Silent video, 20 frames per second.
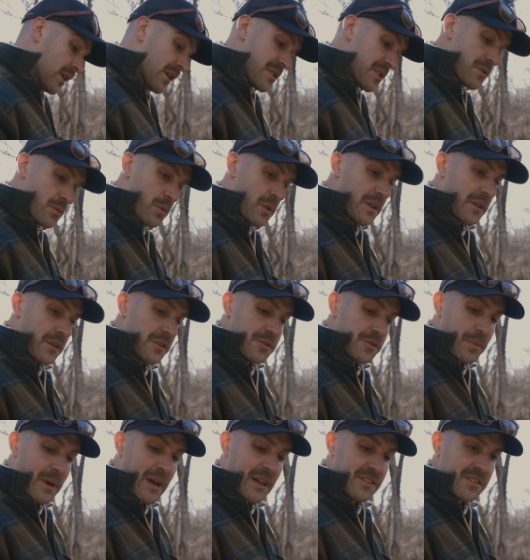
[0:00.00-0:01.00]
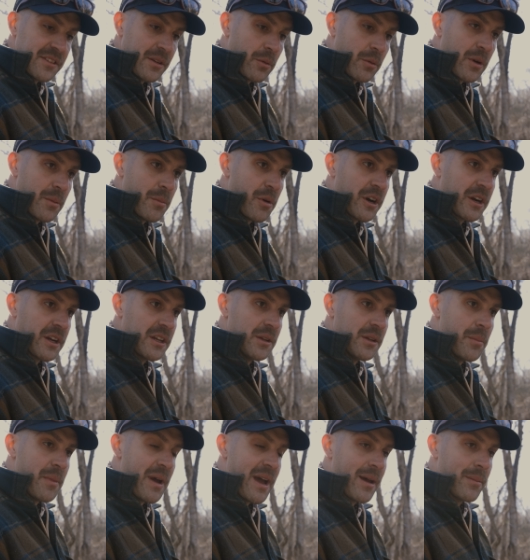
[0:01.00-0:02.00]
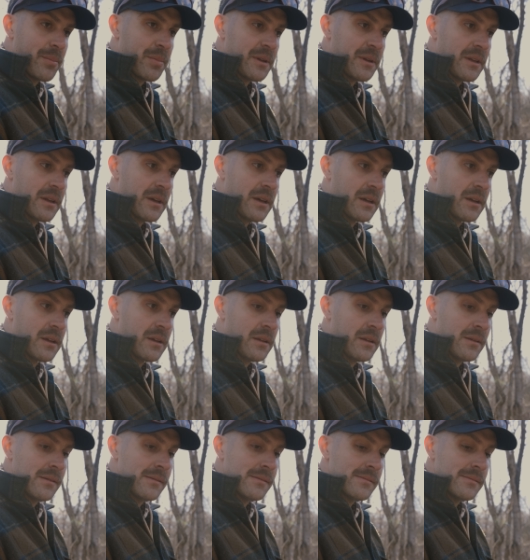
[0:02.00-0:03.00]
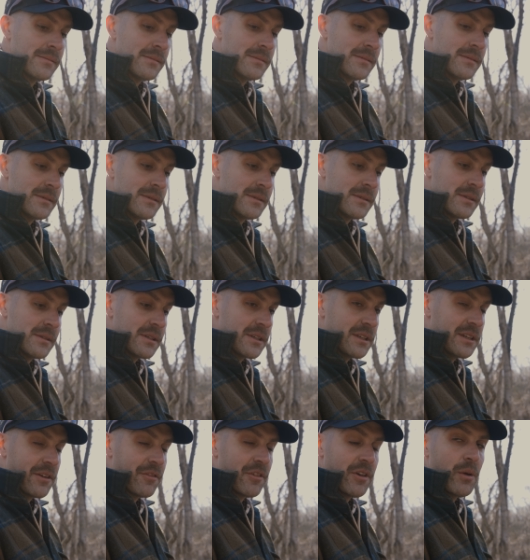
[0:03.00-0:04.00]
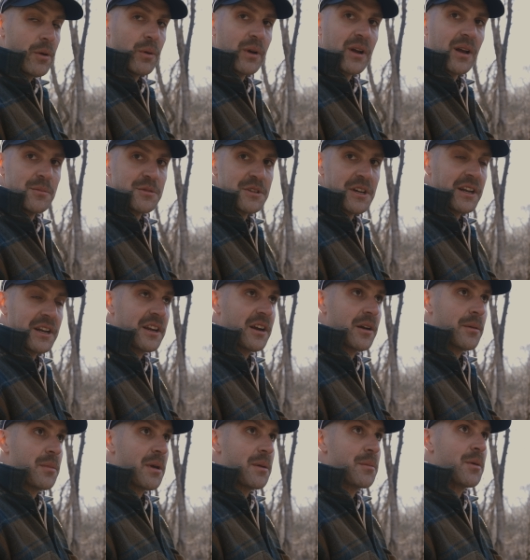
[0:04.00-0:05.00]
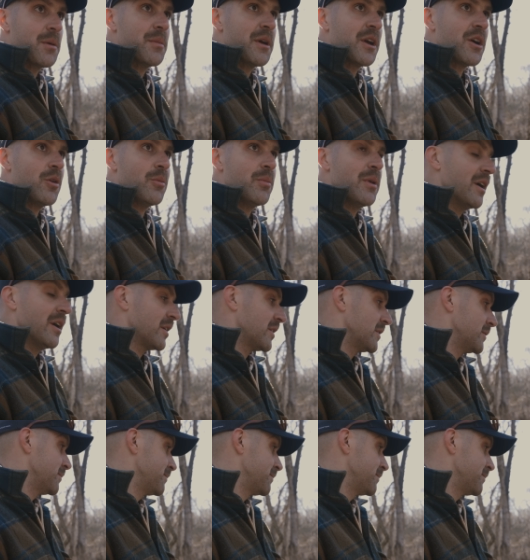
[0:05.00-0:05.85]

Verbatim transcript: this is one of those spots that we're gonna mark on the map and uh, you never know what comes out of here. Maybe a big old buck.